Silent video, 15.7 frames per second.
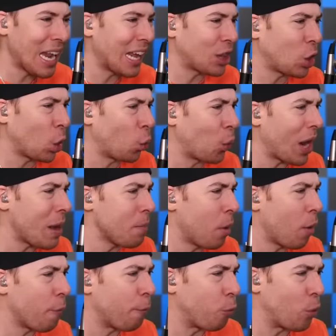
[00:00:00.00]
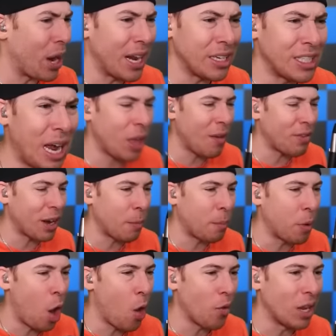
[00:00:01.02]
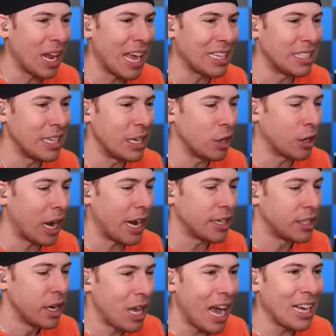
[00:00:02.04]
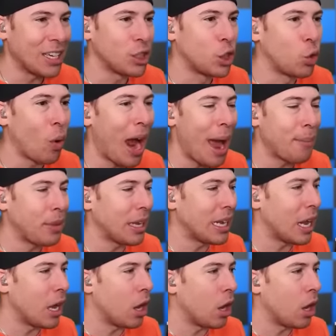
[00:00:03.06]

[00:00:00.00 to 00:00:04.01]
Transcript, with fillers: be like the rainbow friends. They've got to put all the lights in here, guys. Guys, grab the...